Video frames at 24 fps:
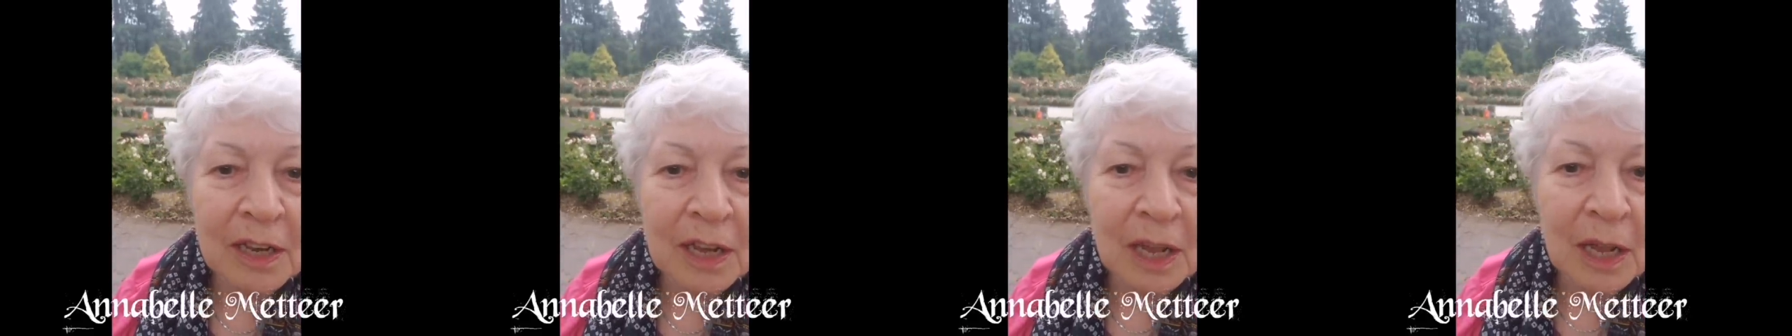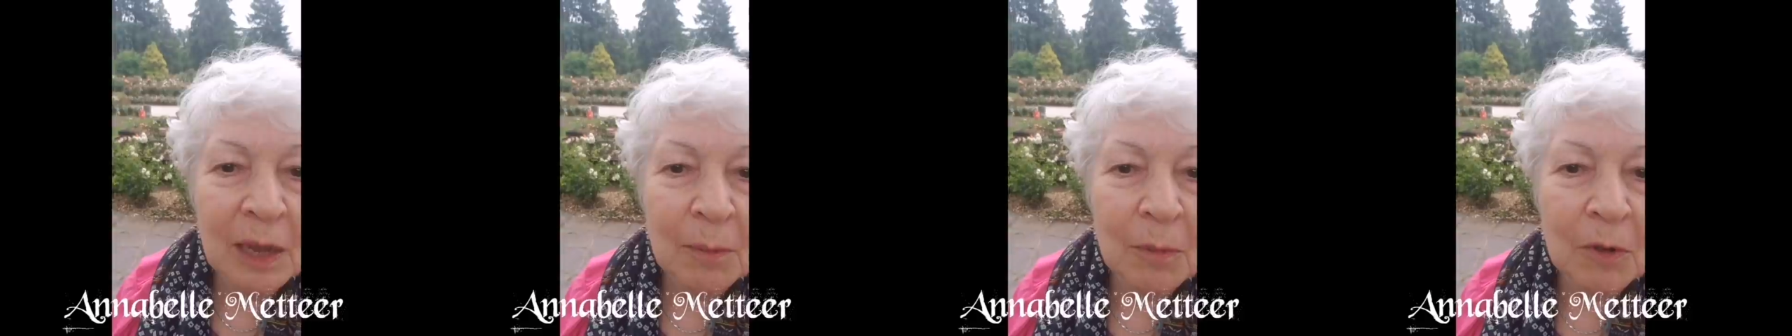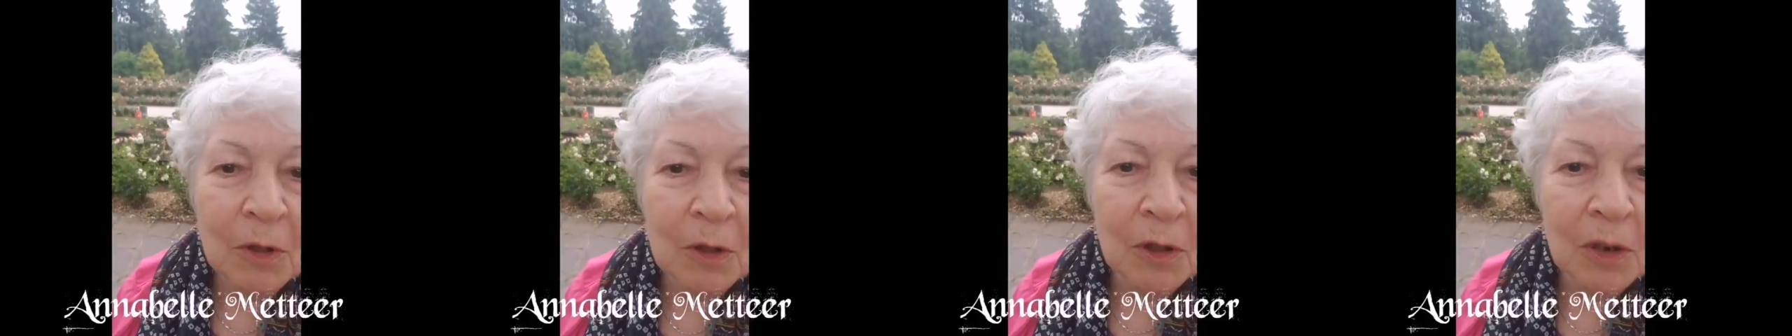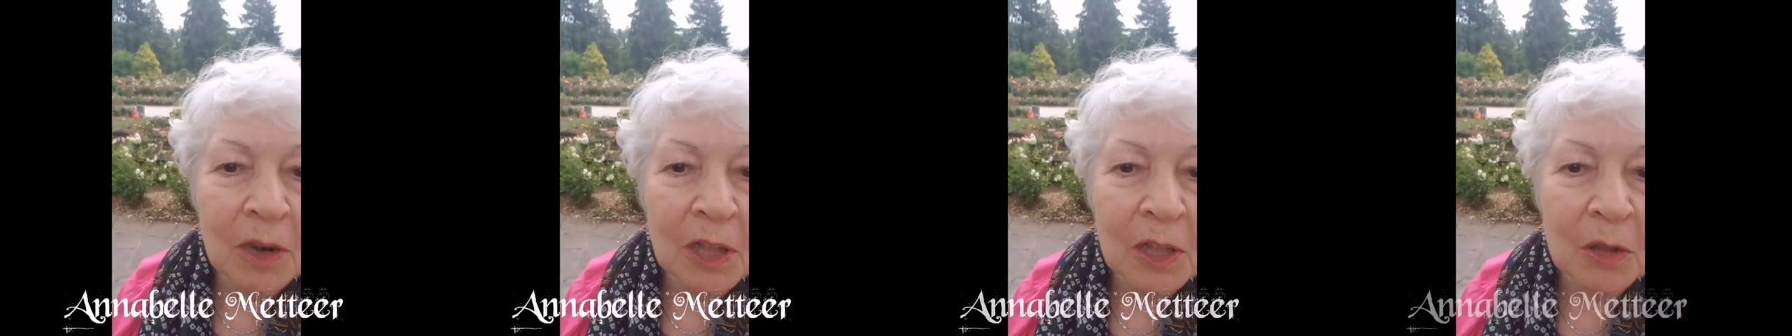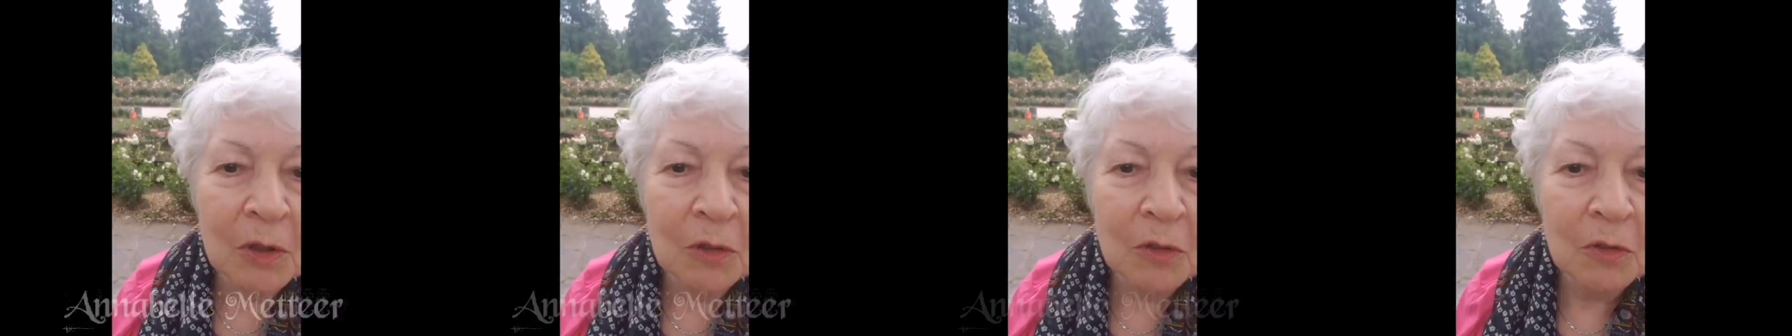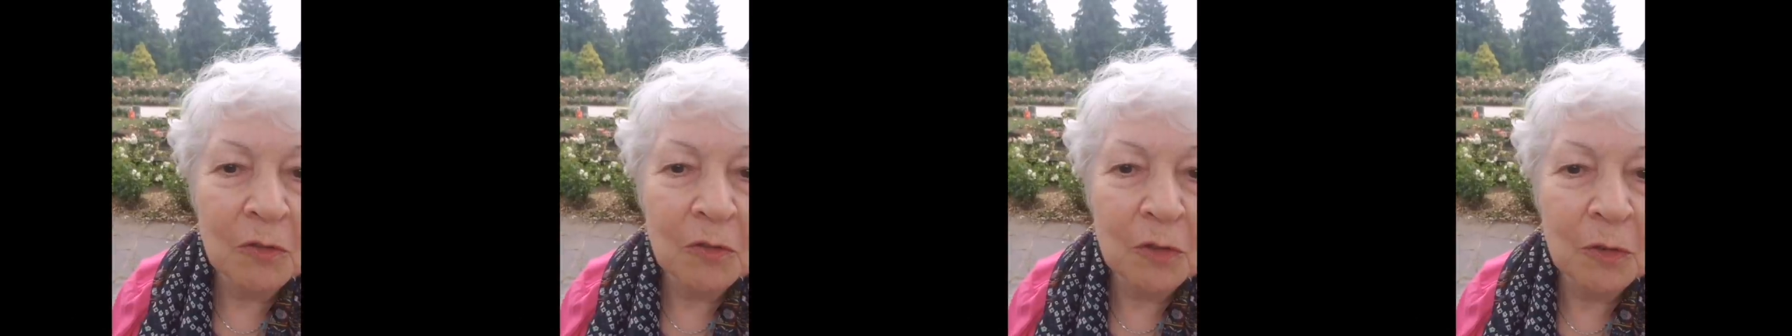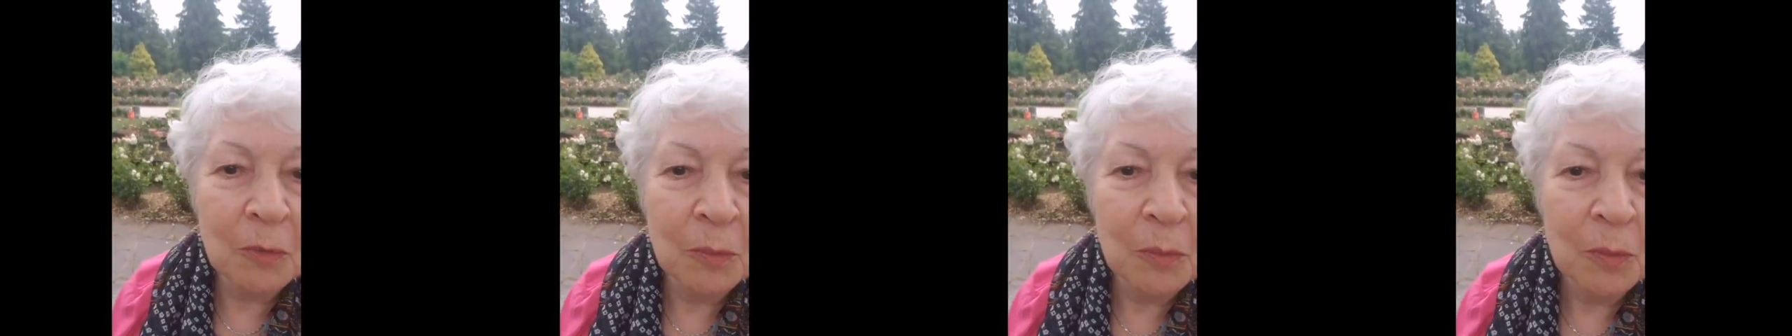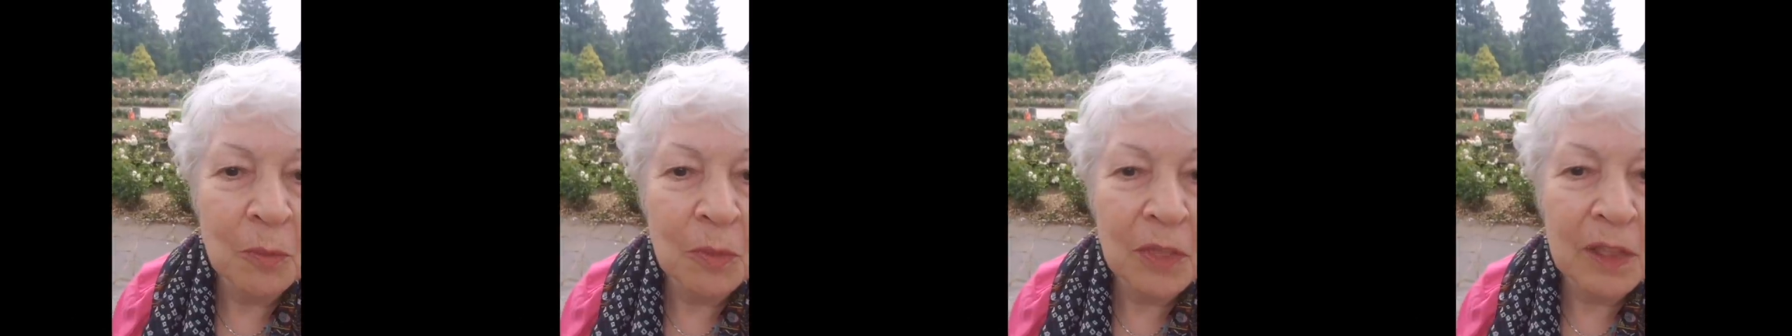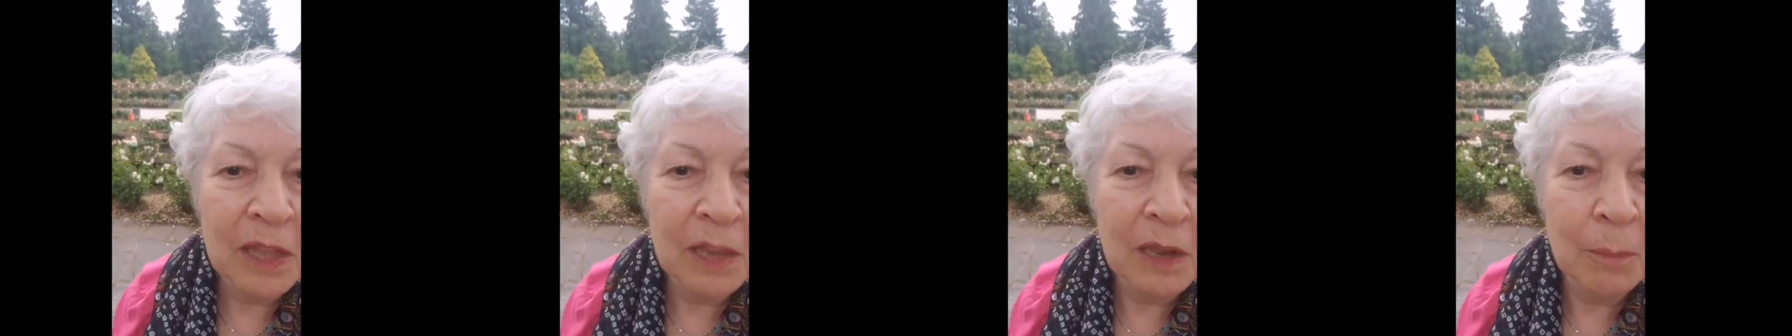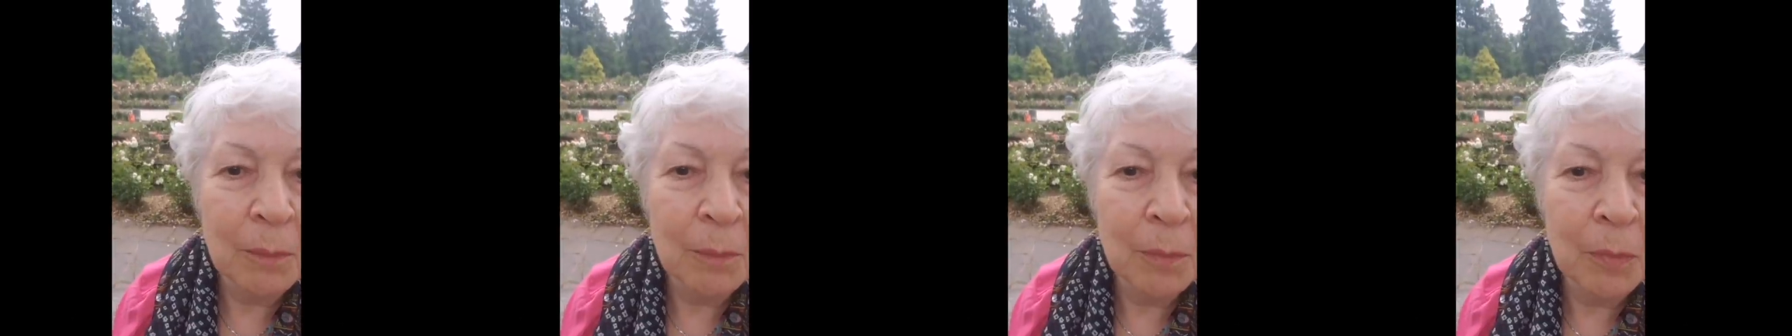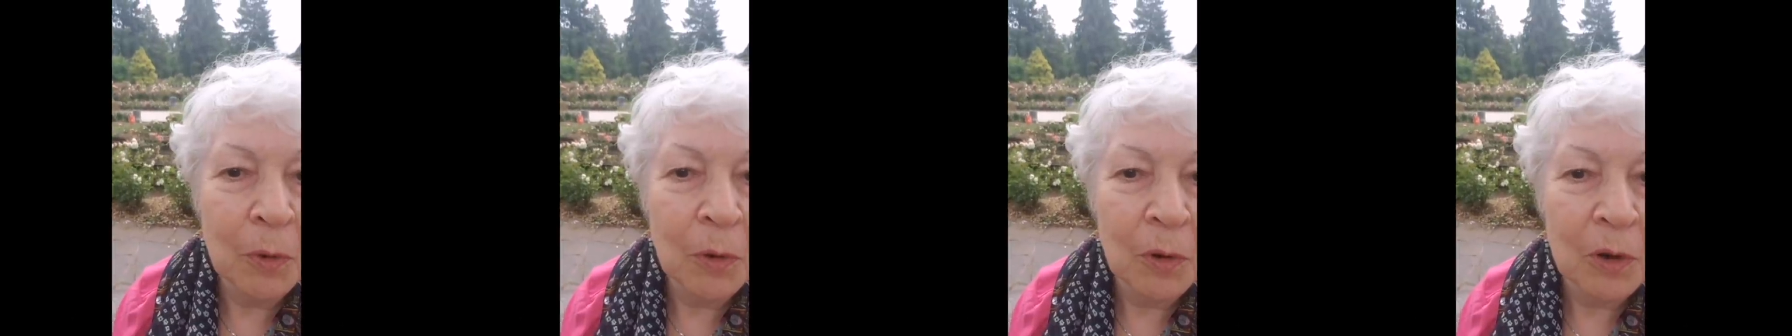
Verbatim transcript: and I'm calling you from the